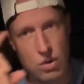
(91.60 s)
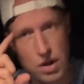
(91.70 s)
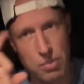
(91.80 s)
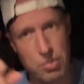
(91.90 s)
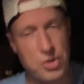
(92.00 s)

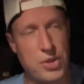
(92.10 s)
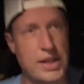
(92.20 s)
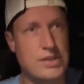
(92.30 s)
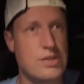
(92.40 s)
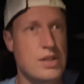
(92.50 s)
couple
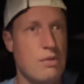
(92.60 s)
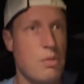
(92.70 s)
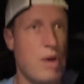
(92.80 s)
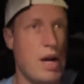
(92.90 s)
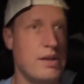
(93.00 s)
things as a
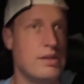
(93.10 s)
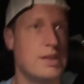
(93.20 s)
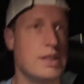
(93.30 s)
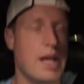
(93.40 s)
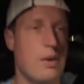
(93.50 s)
reminder
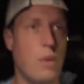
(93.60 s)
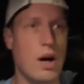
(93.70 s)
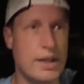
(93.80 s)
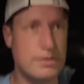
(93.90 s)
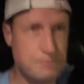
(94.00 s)
today.
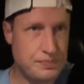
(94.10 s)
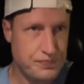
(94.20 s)
One,